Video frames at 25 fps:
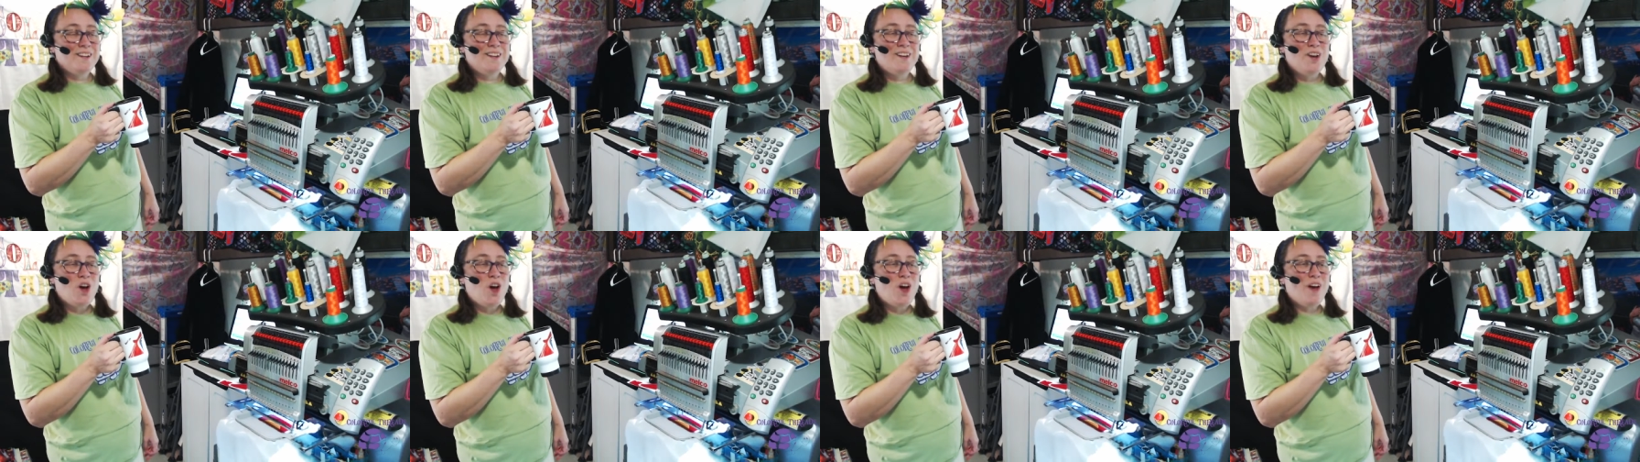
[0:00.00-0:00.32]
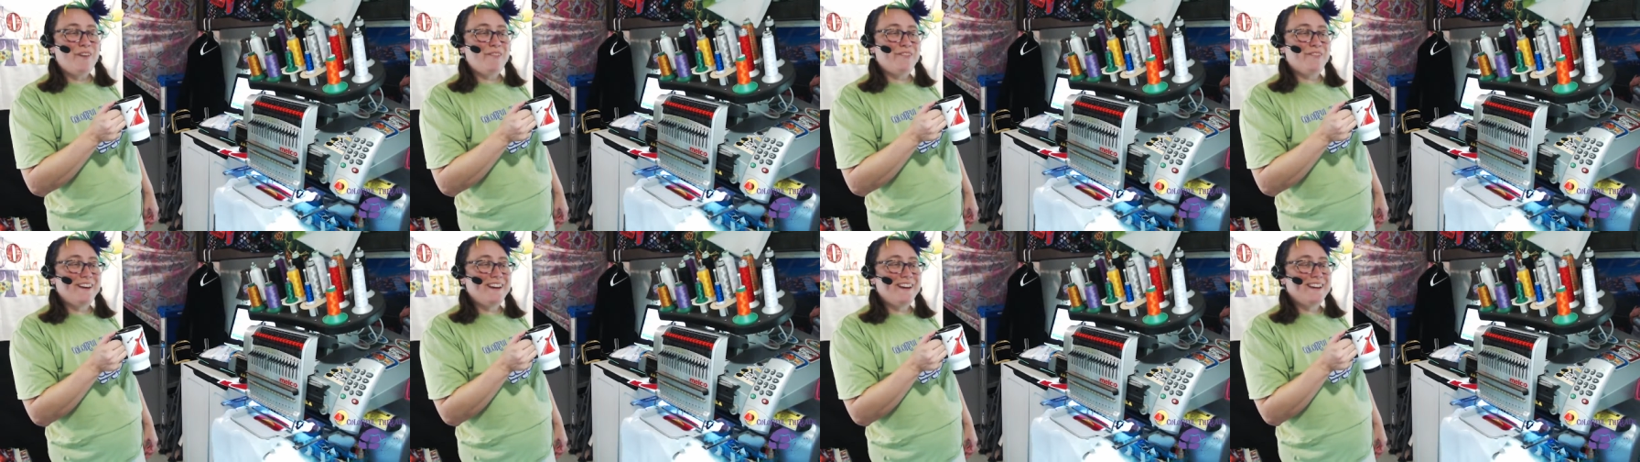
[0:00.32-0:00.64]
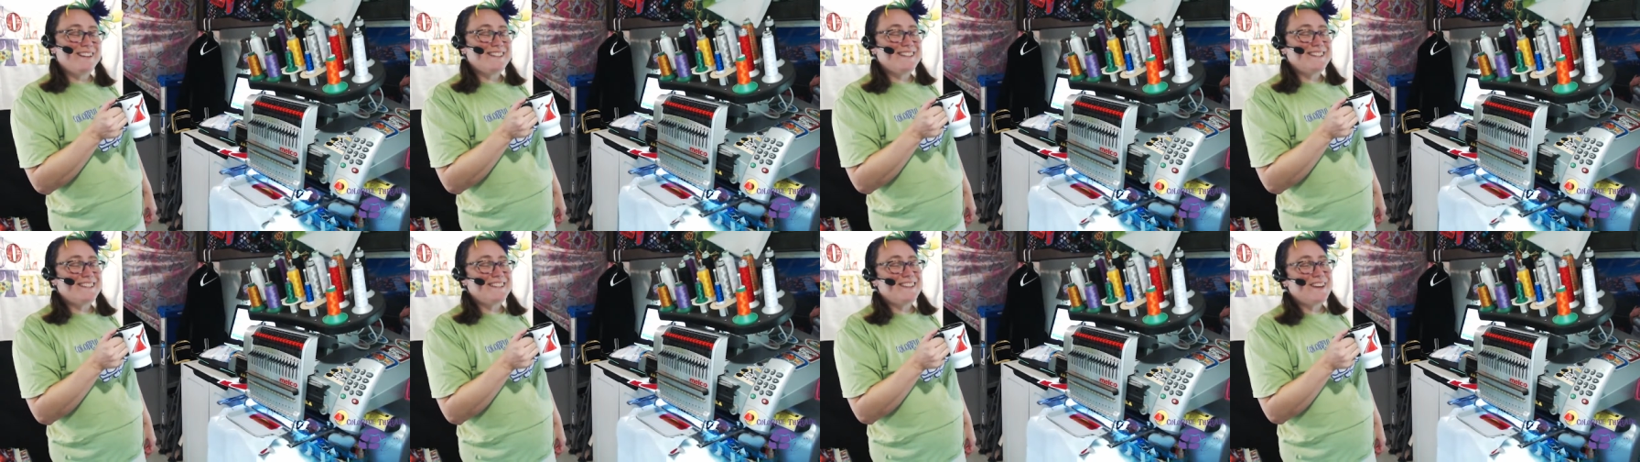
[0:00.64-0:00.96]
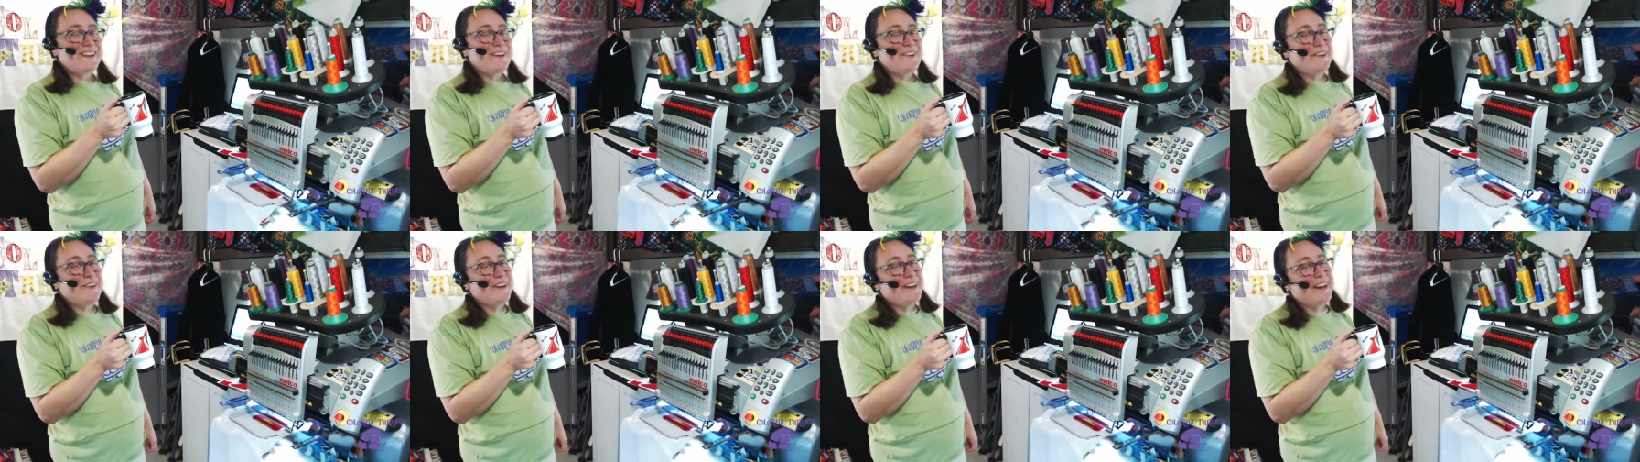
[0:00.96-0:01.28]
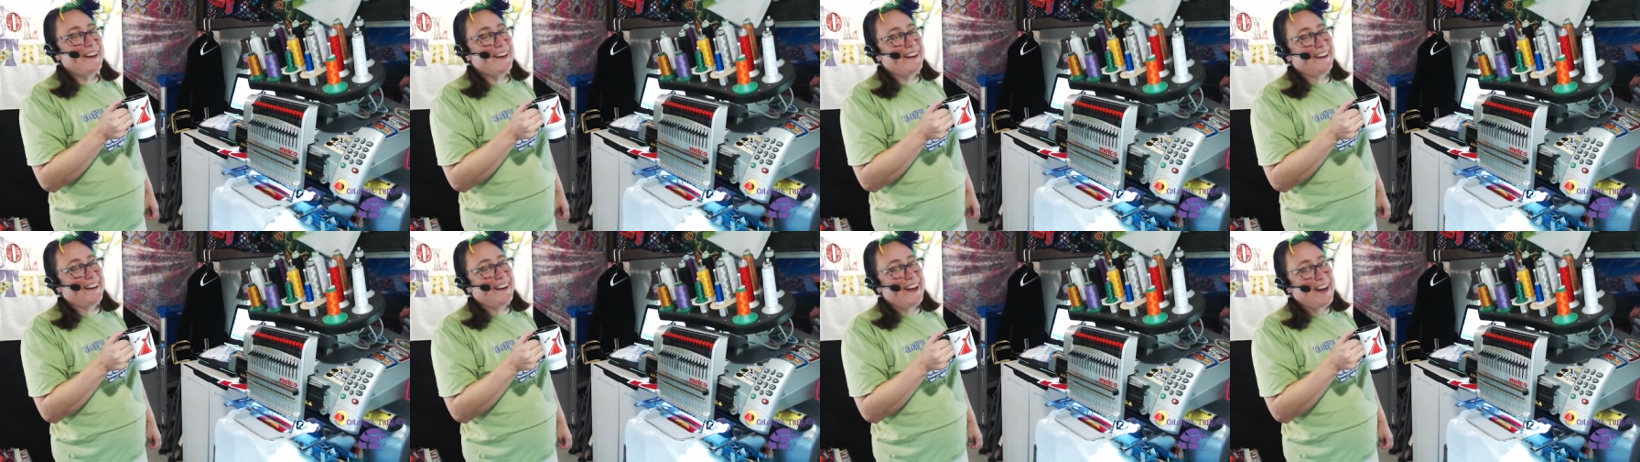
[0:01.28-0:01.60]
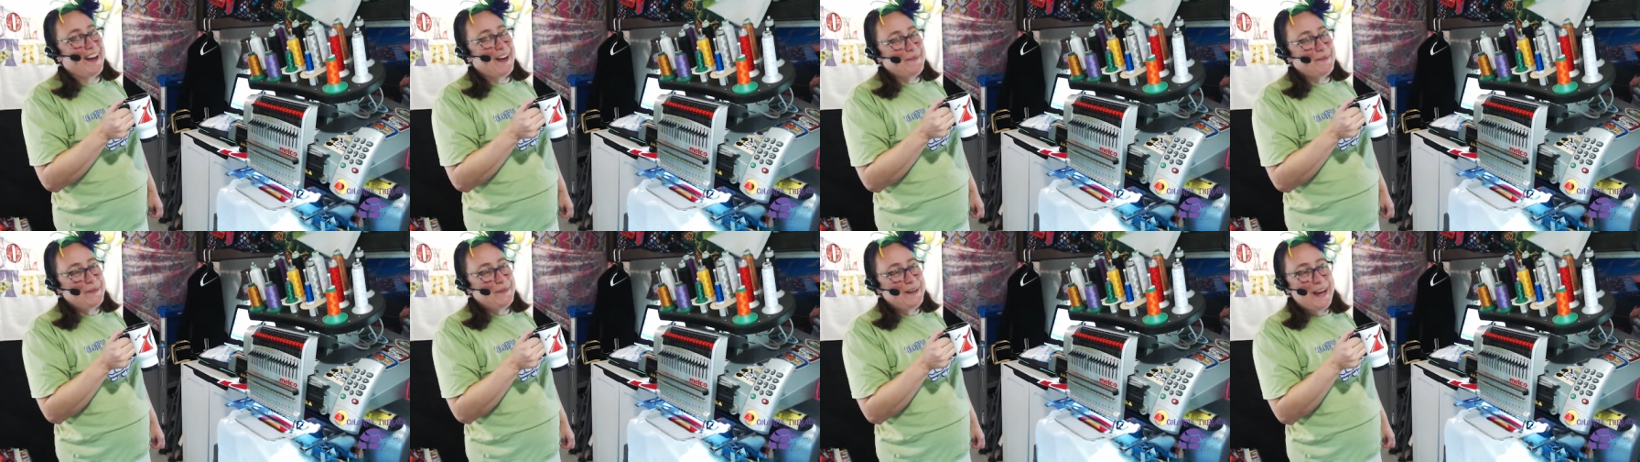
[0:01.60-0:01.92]
coffee and sewing.
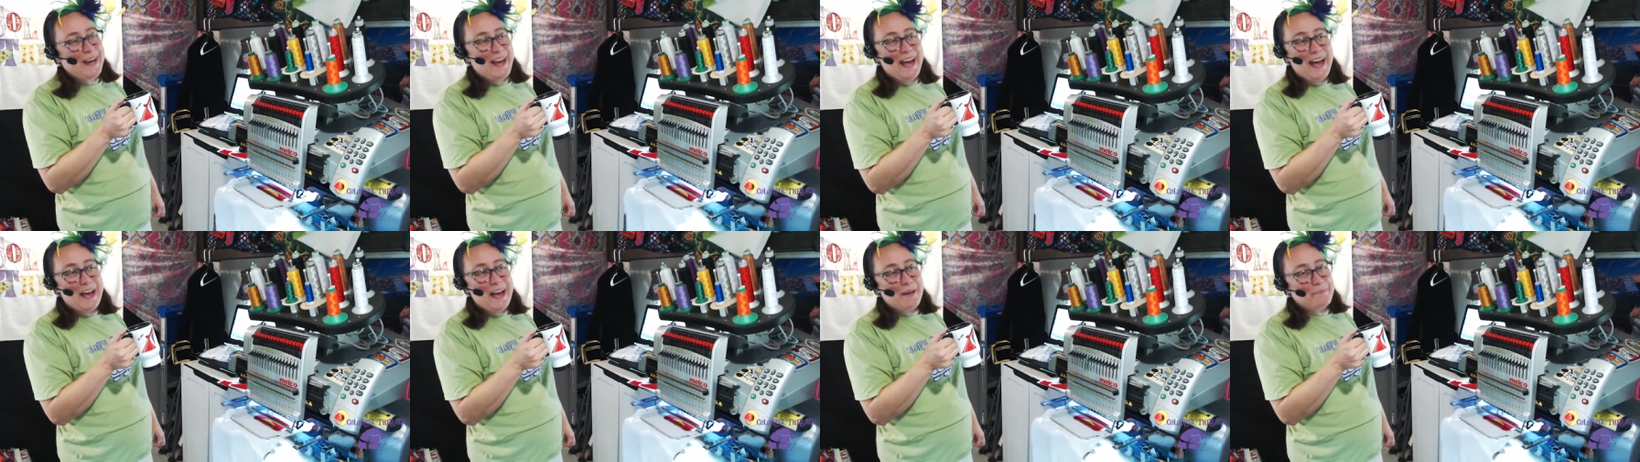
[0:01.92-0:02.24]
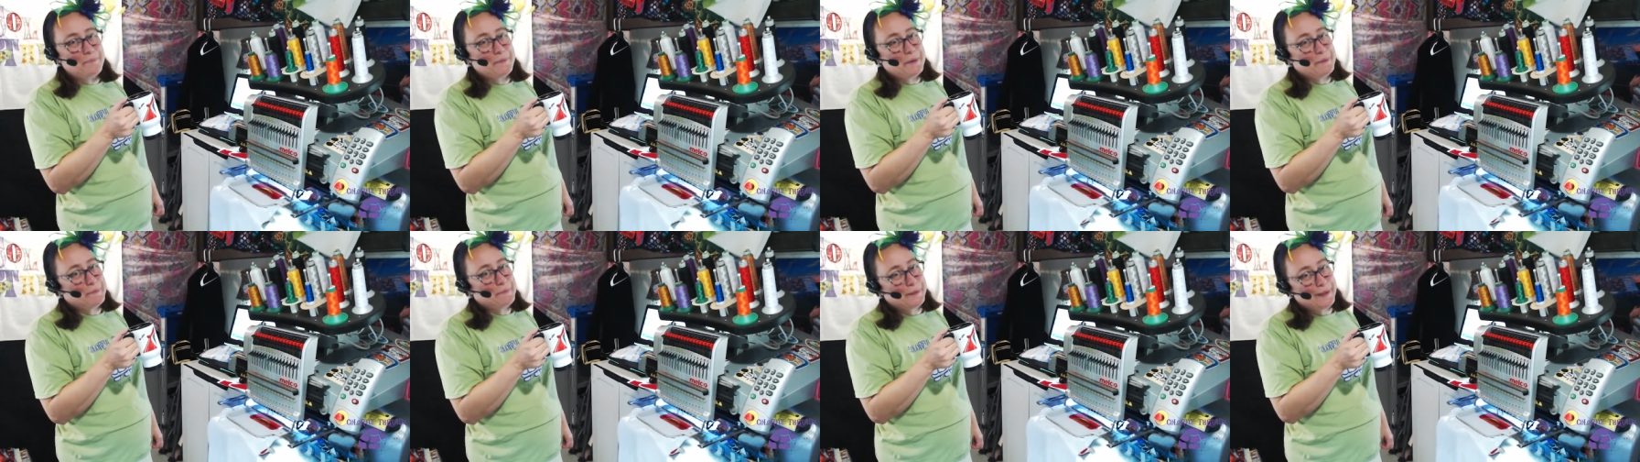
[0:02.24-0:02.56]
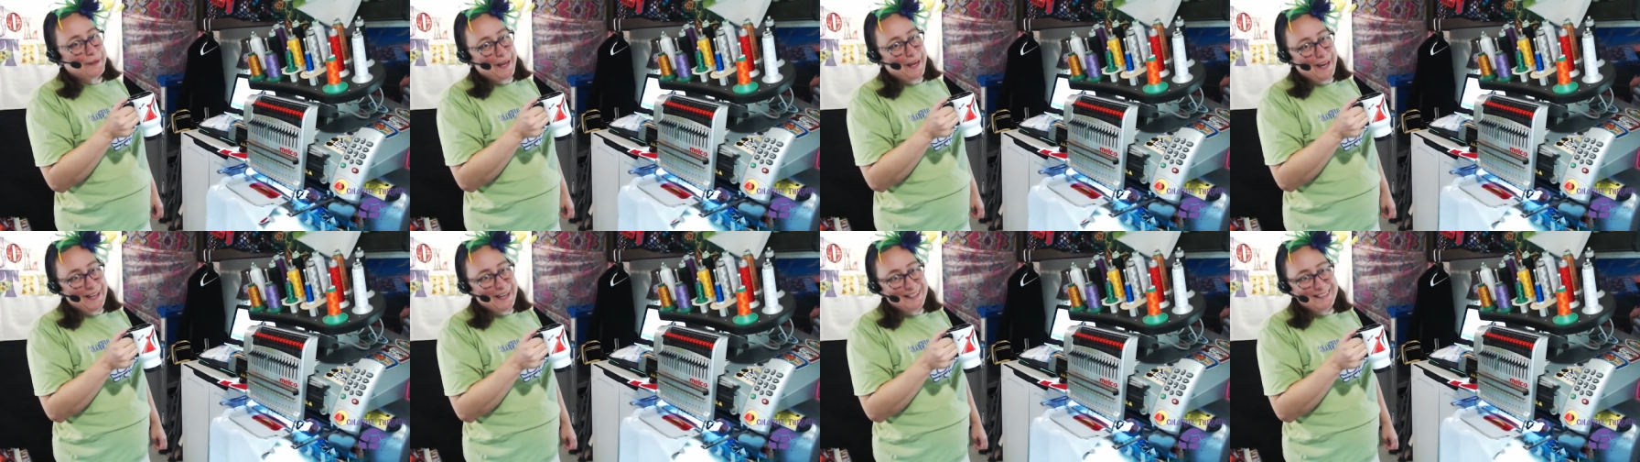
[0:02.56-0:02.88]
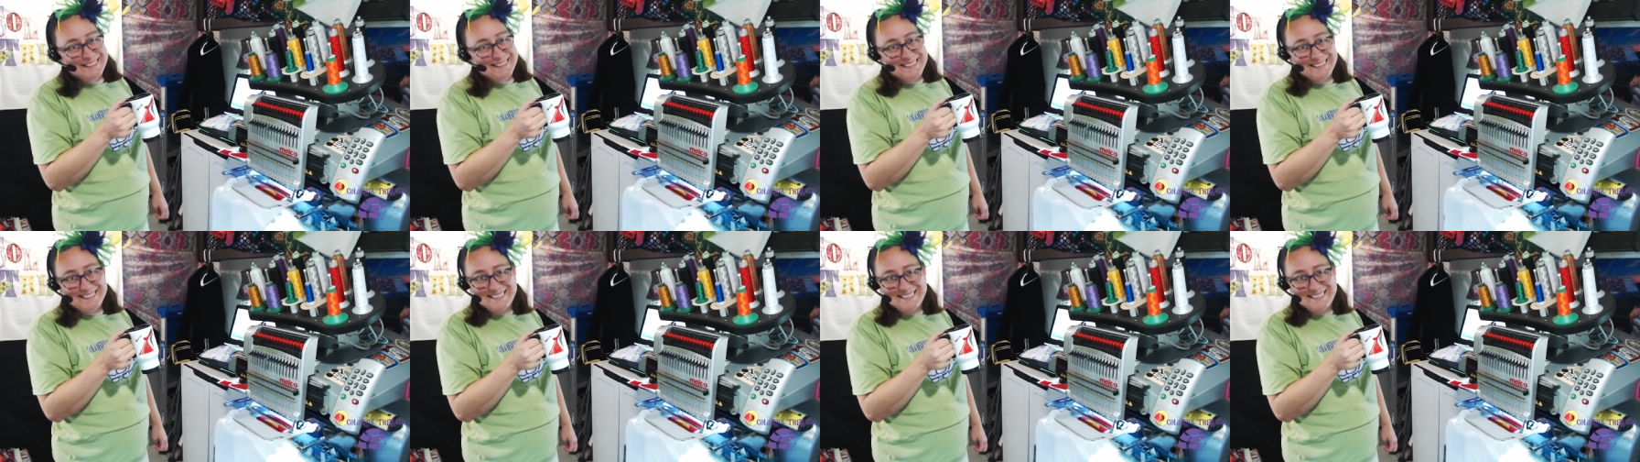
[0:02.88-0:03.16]
I'm in a happy place.